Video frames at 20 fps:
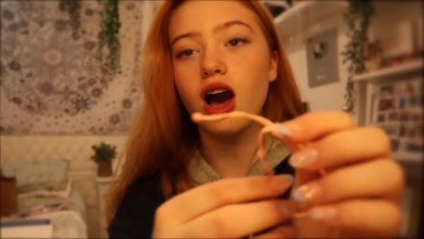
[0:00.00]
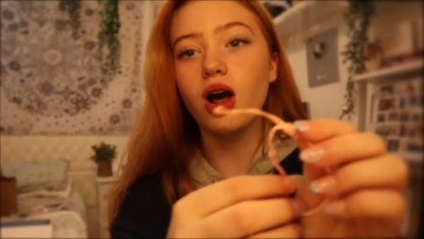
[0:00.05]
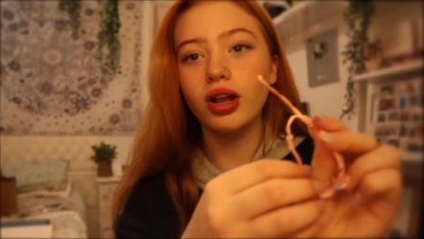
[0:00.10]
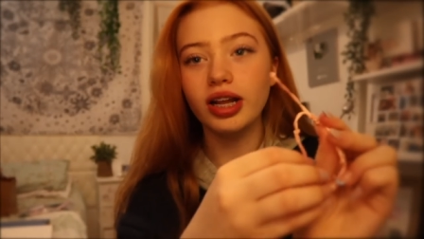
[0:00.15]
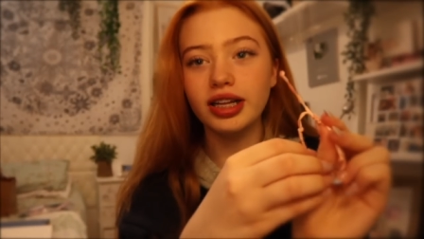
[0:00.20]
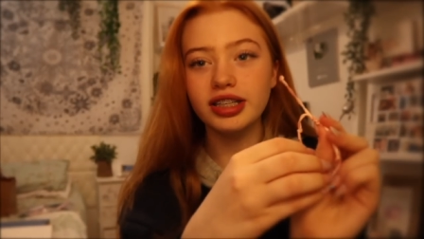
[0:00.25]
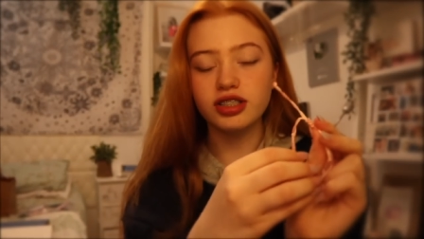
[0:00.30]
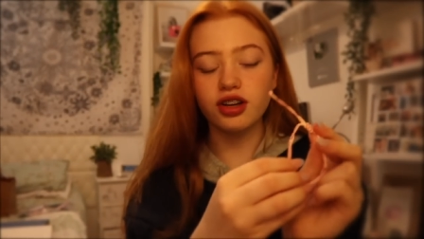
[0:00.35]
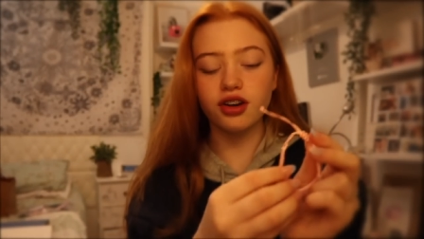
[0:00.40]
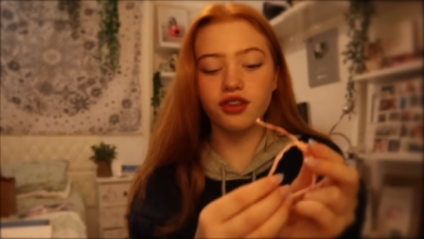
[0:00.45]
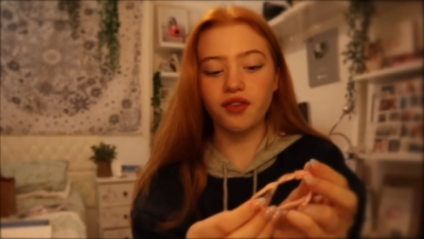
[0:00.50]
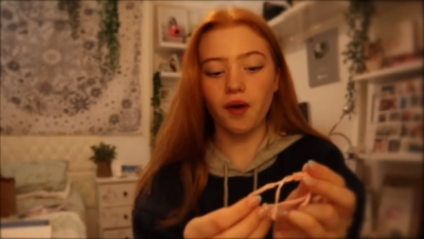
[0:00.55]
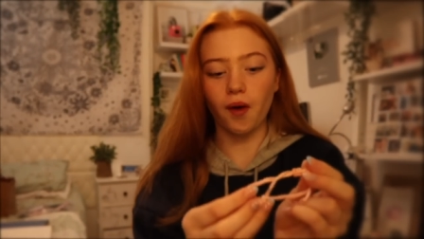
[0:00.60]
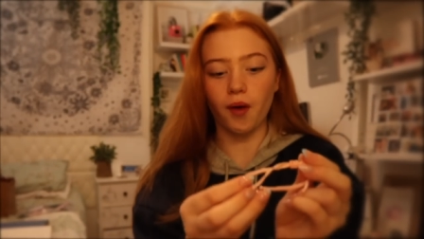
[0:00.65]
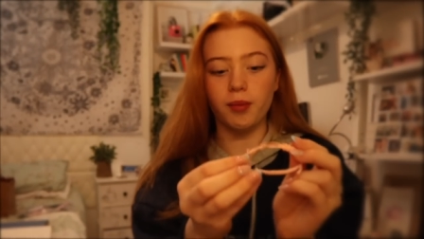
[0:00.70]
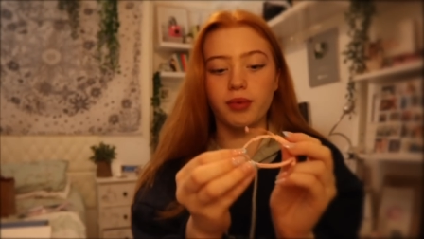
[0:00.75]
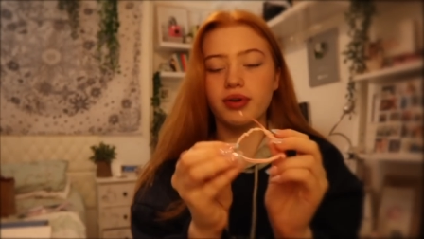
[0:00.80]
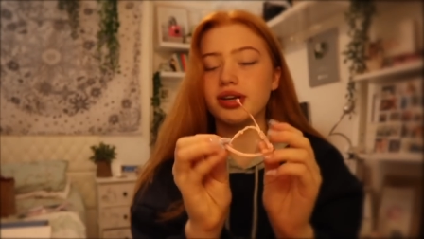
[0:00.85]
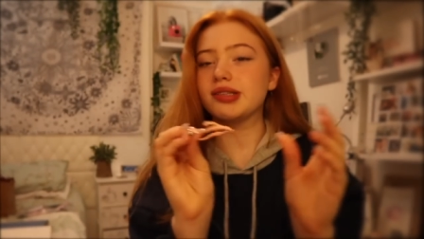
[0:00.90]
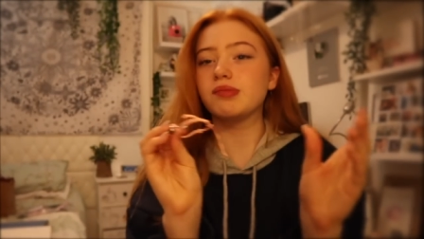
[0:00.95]
I'll insert a
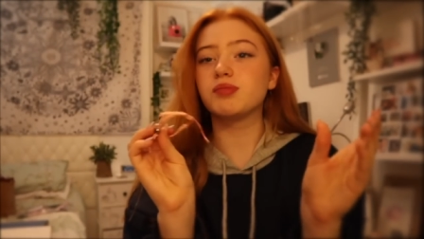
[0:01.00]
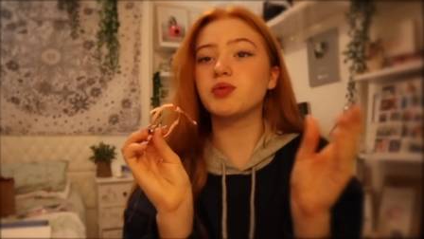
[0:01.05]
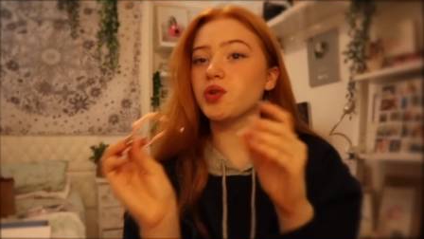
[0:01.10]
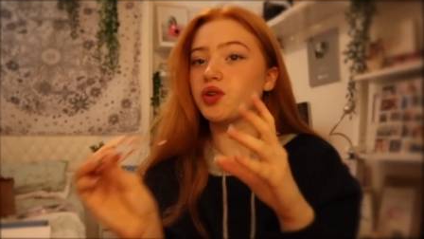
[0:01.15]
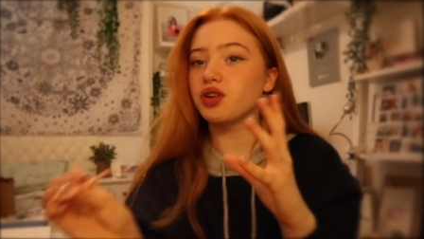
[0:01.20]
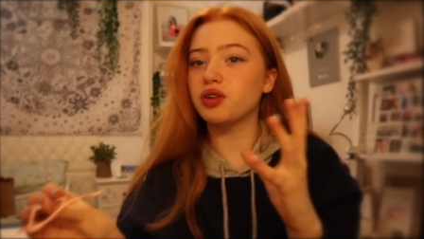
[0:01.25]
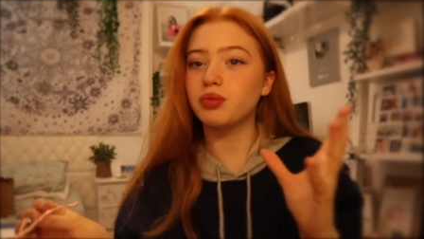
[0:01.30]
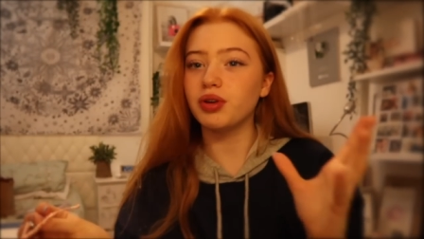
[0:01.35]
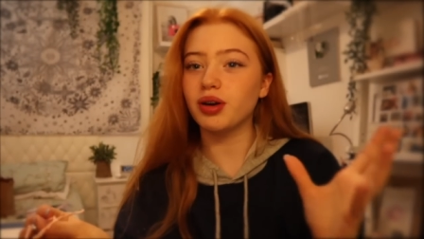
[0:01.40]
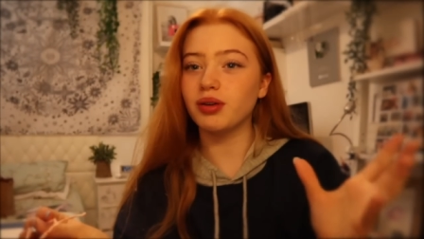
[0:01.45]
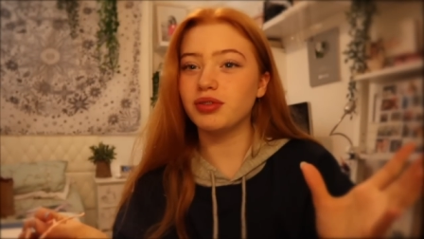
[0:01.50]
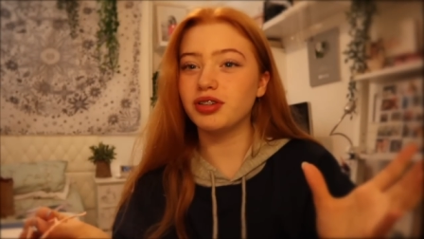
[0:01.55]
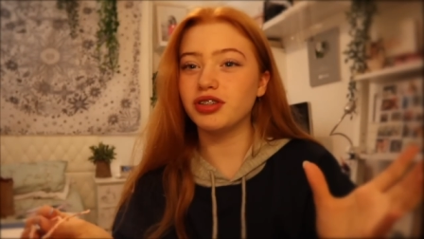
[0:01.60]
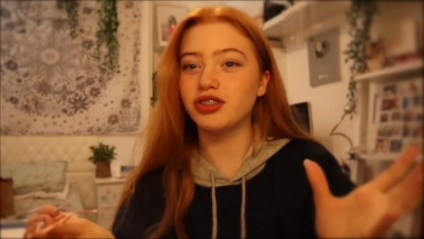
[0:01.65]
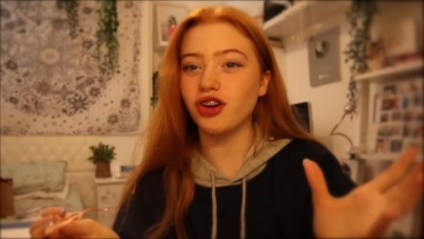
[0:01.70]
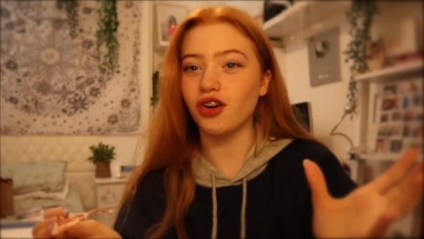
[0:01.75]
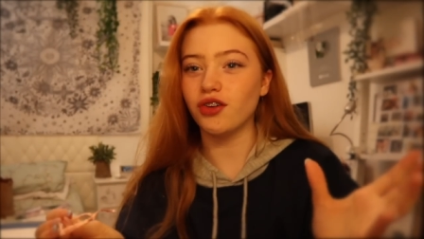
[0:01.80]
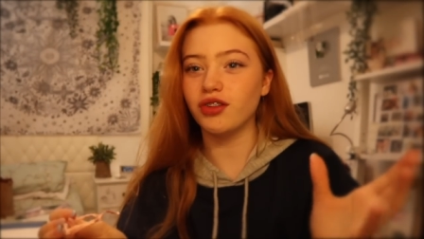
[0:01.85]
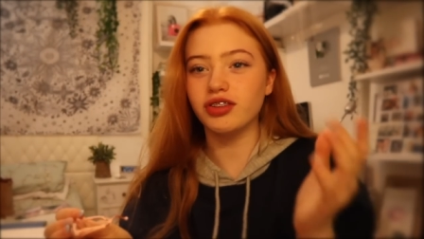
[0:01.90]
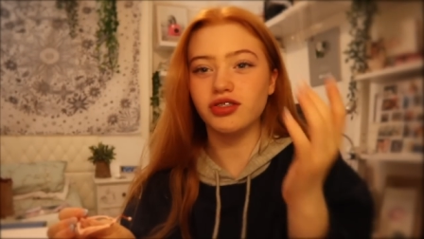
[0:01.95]
photo because I'm not going to be able to
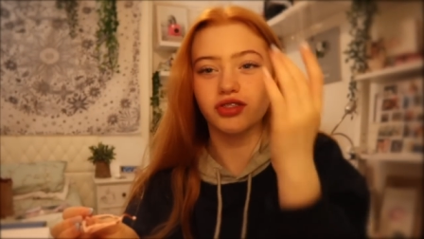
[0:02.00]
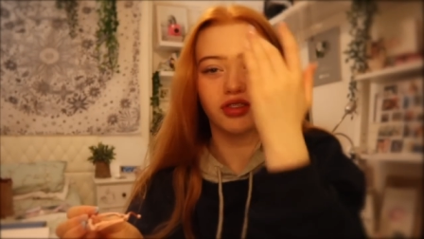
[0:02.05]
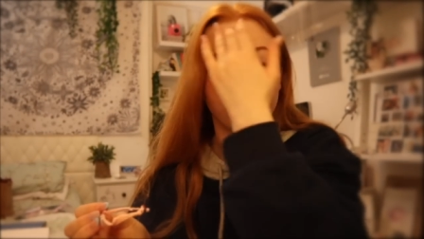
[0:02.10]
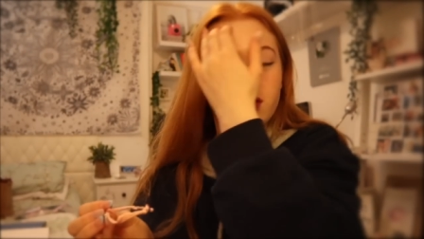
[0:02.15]
show this on